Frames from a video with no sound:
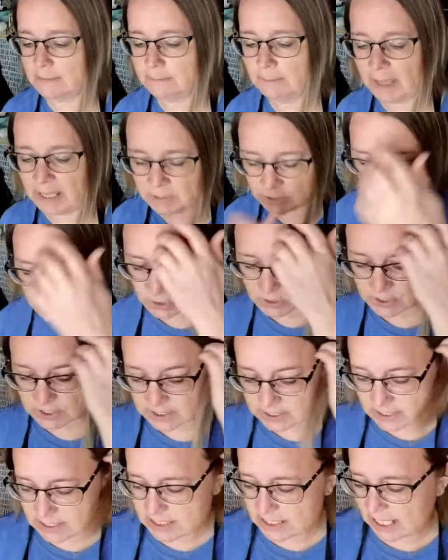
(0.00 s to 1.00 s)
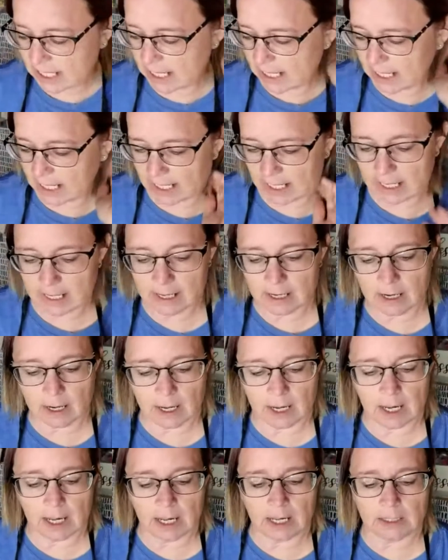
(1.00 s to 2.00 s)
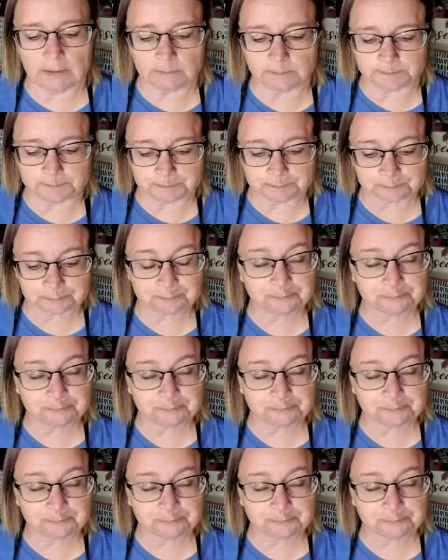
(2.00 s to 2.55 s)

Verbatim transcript: Mother's Day um,